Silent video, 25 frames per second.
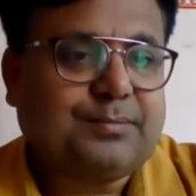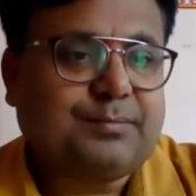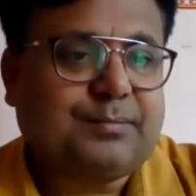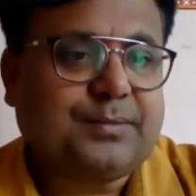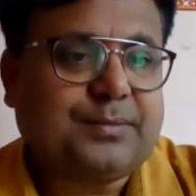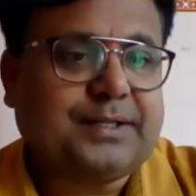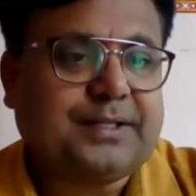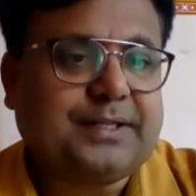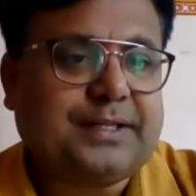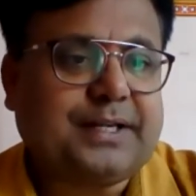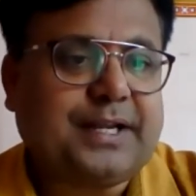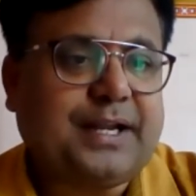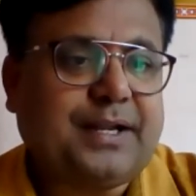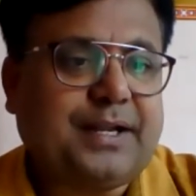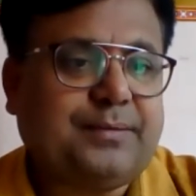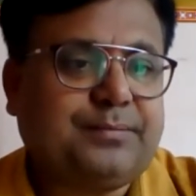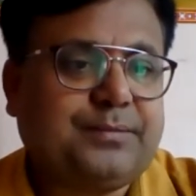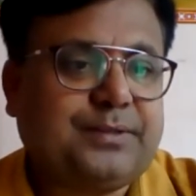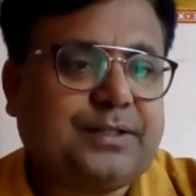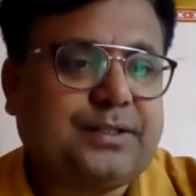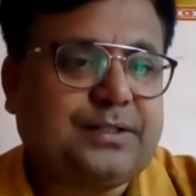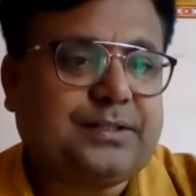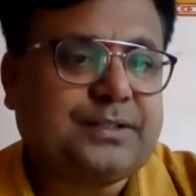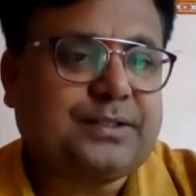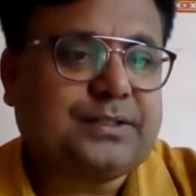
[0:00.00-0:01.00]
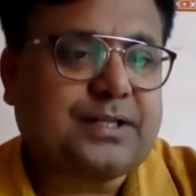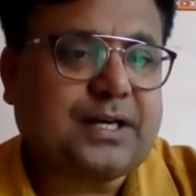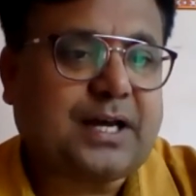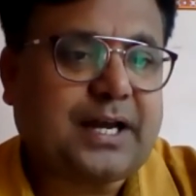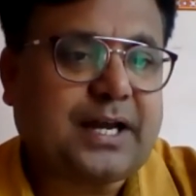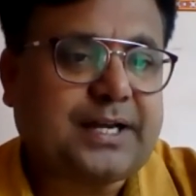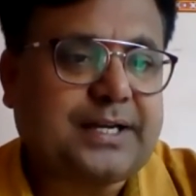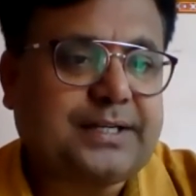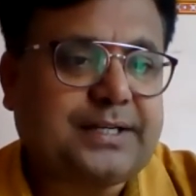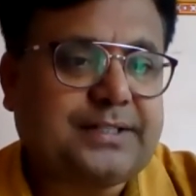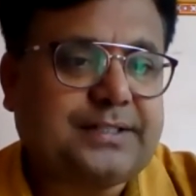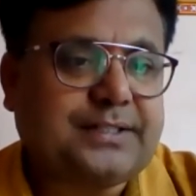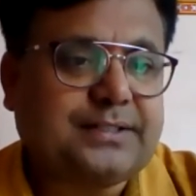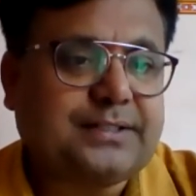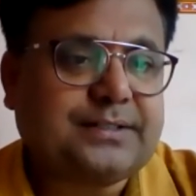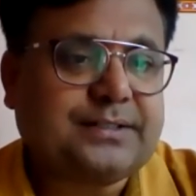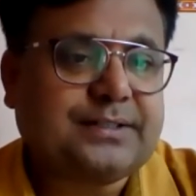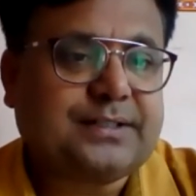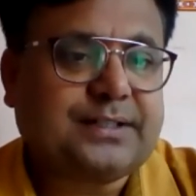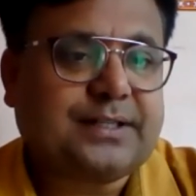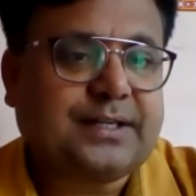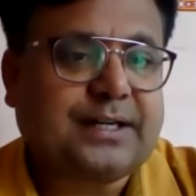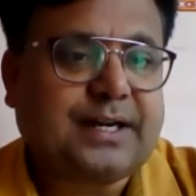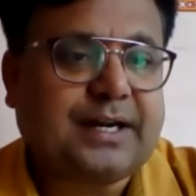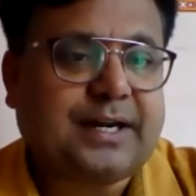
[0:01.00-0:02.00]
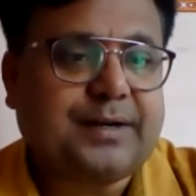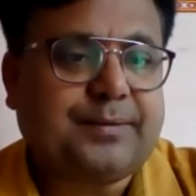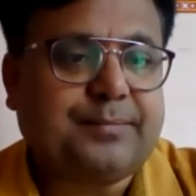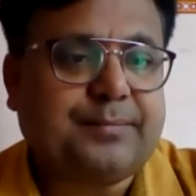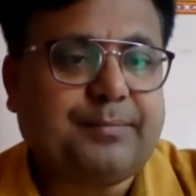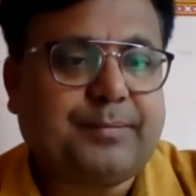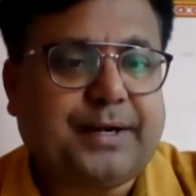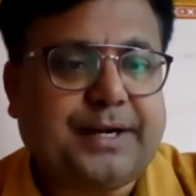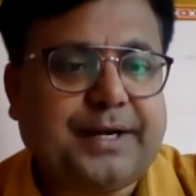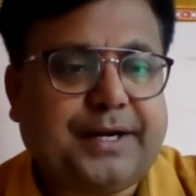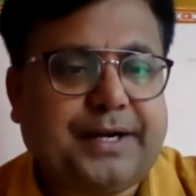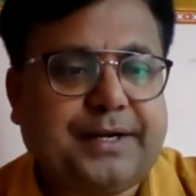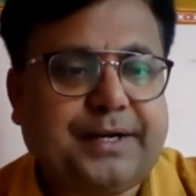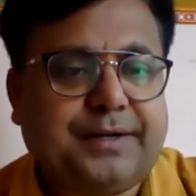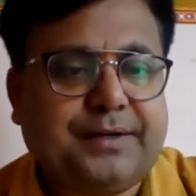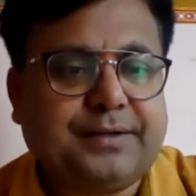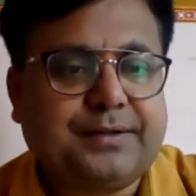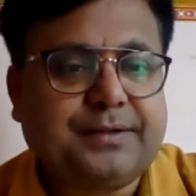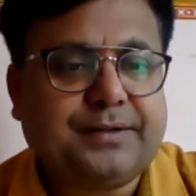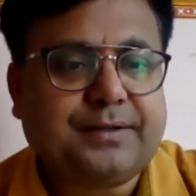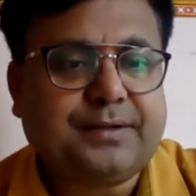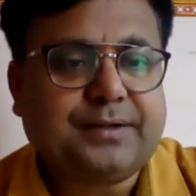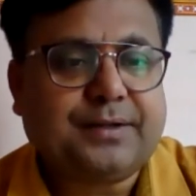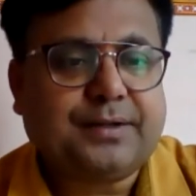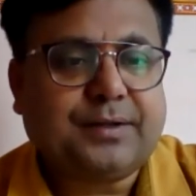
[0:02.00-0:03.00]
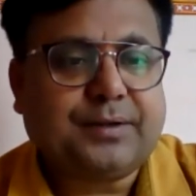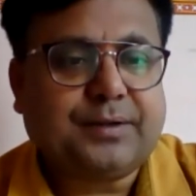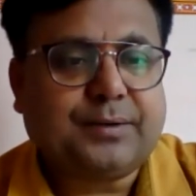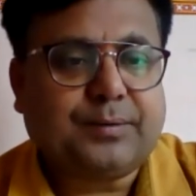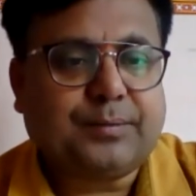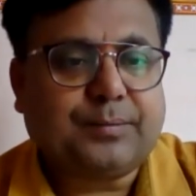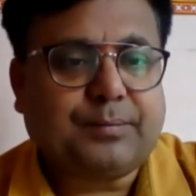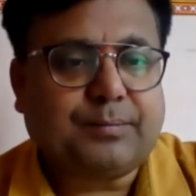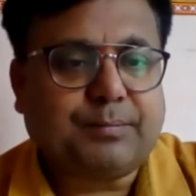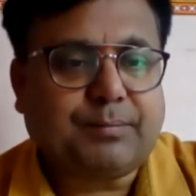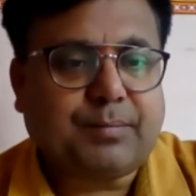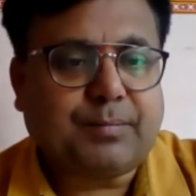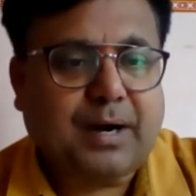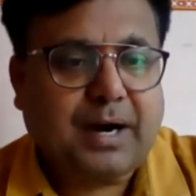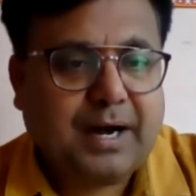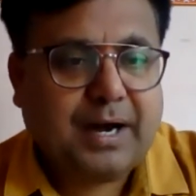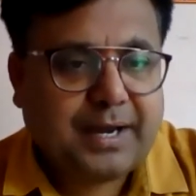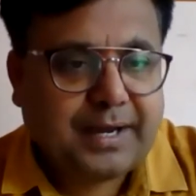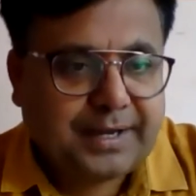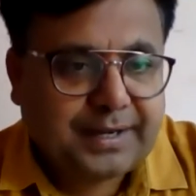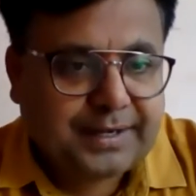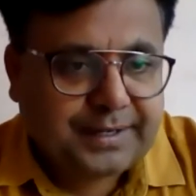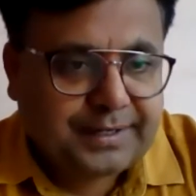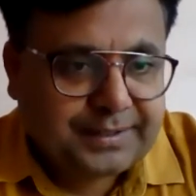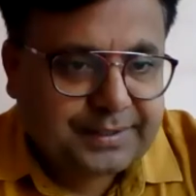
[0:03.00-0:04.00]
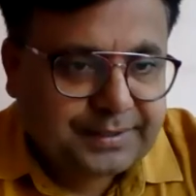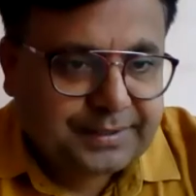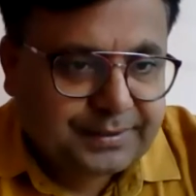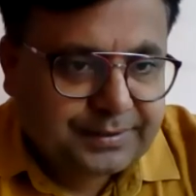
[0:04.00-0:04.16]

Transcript: but came the tide and made my